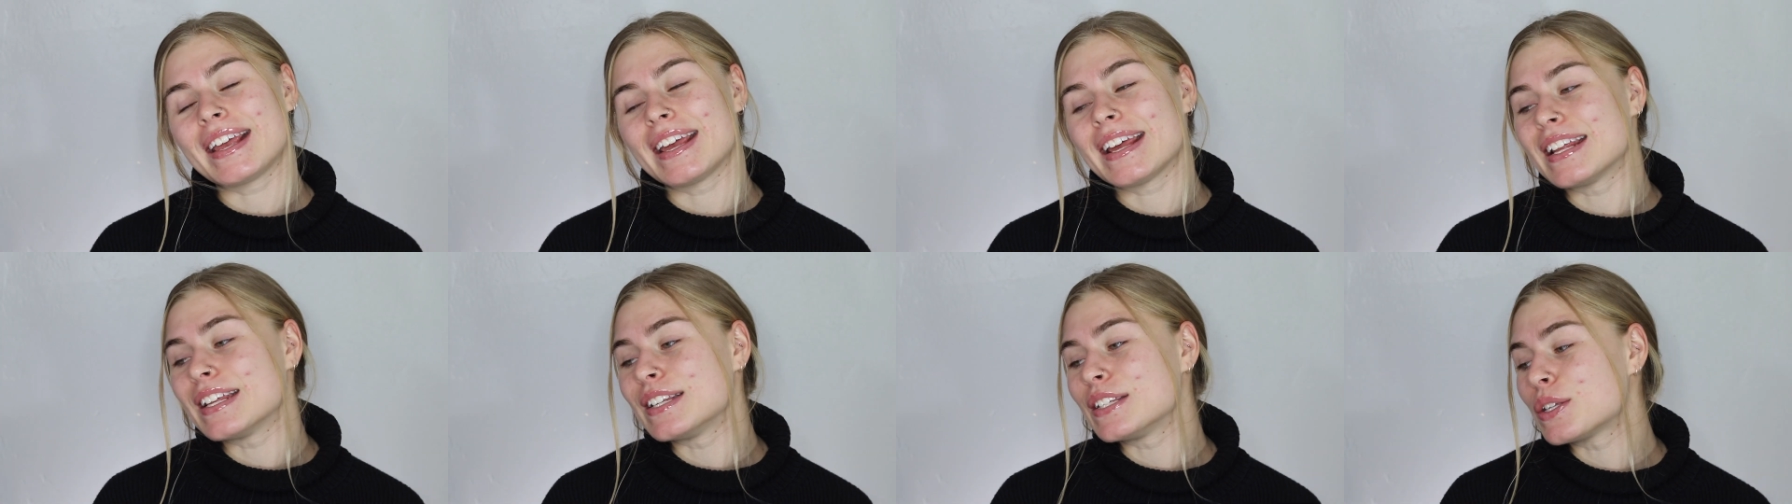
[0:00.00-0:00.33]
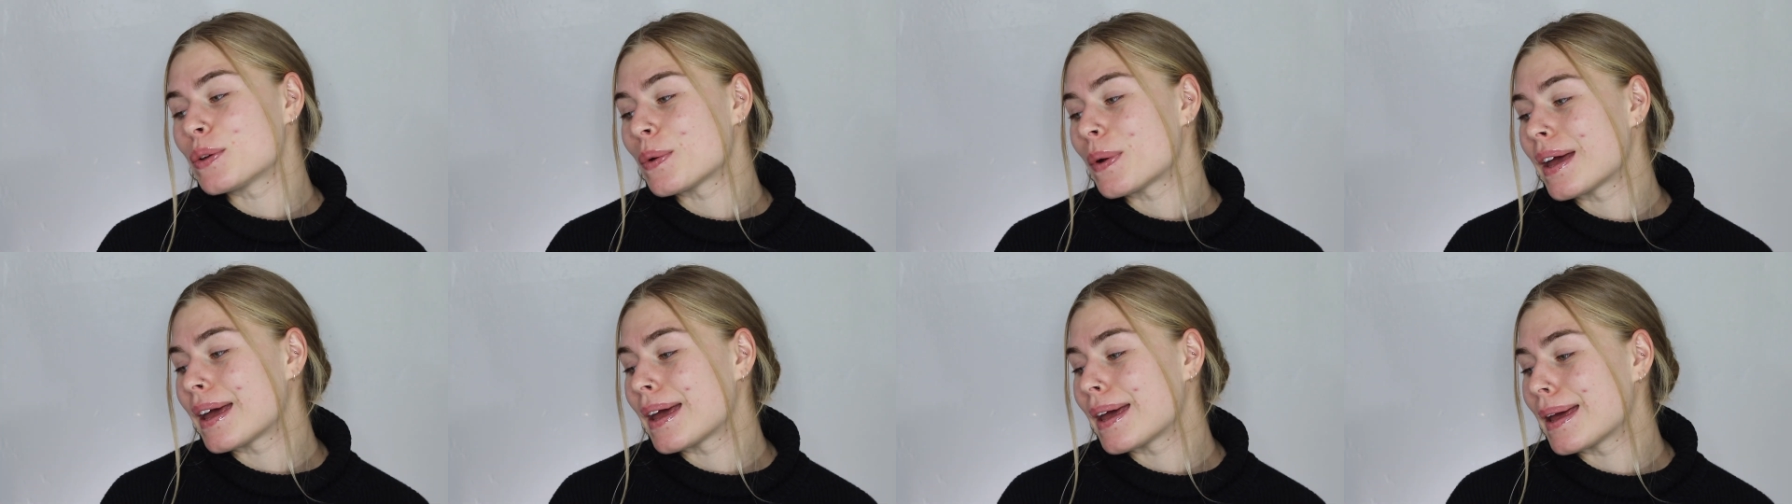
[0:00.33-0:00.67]
get
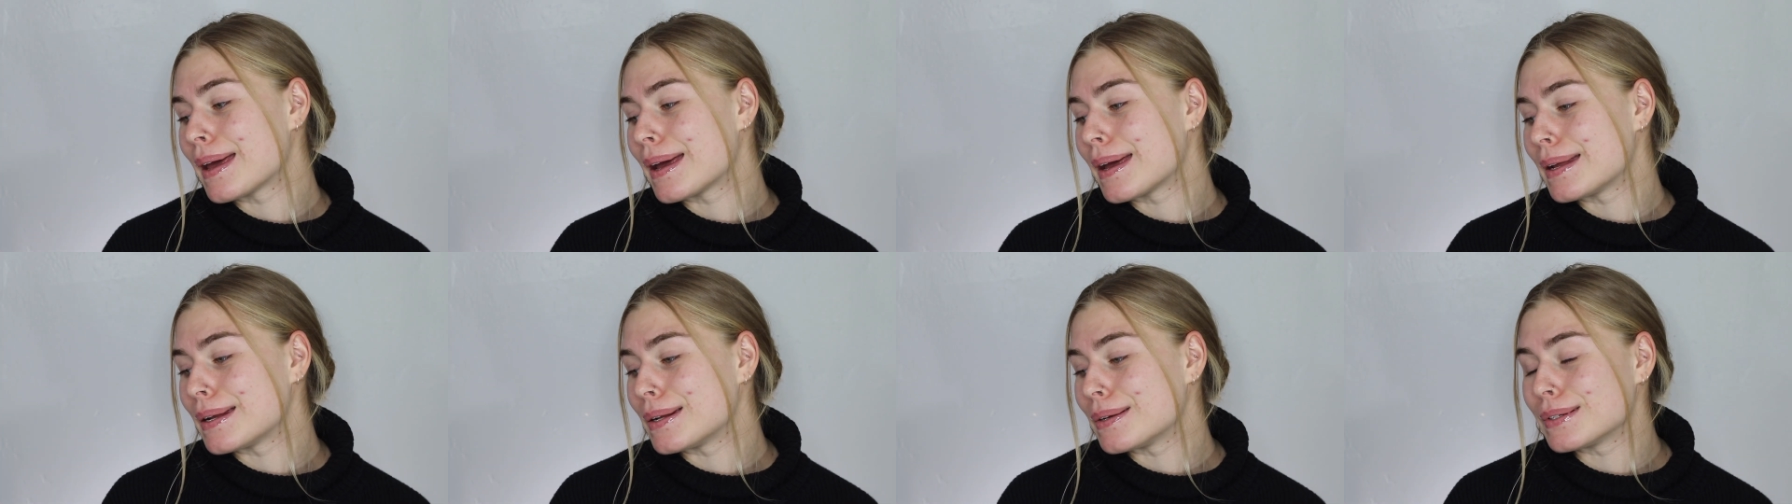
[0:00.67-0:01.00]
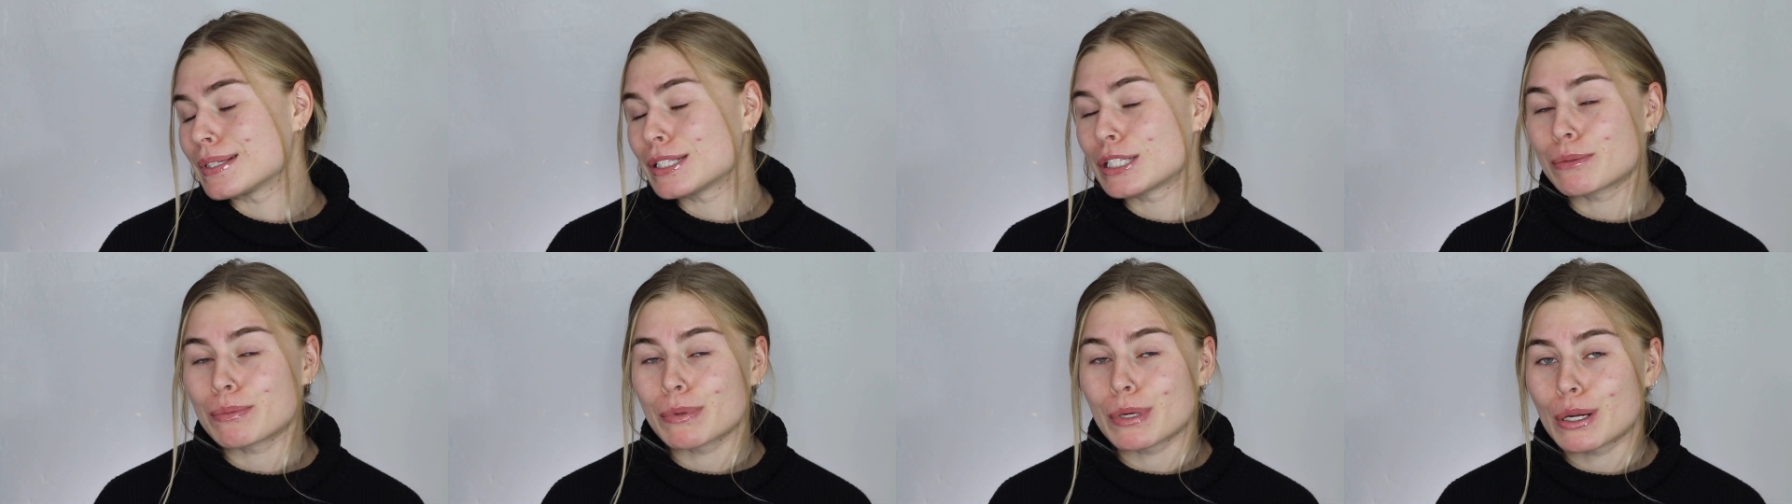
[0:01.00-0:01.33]
into it. I know
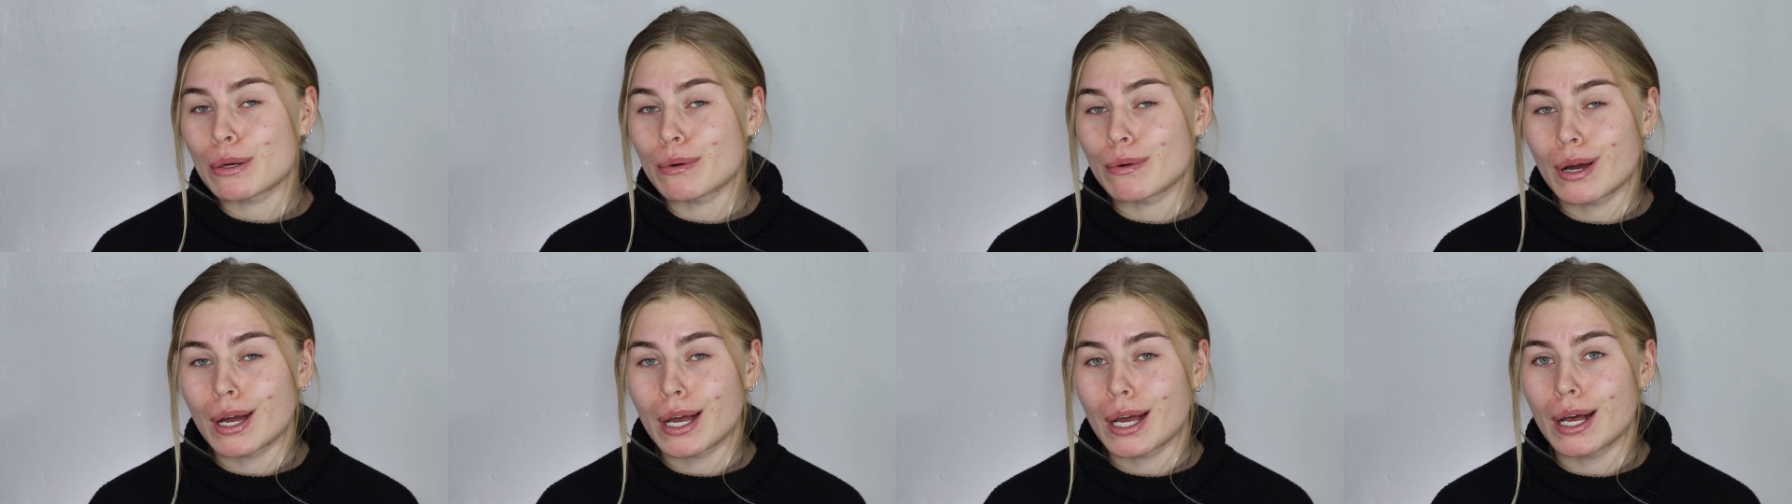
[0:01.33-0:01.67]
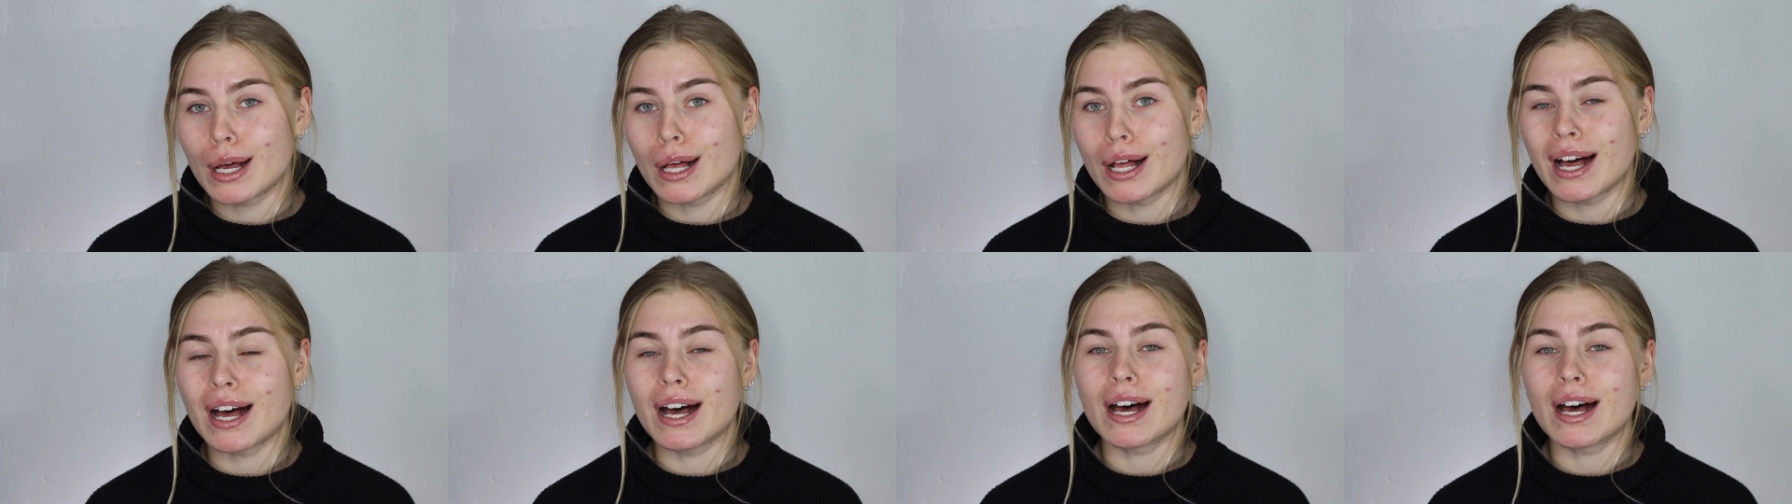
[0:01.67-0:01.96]
it's been a while.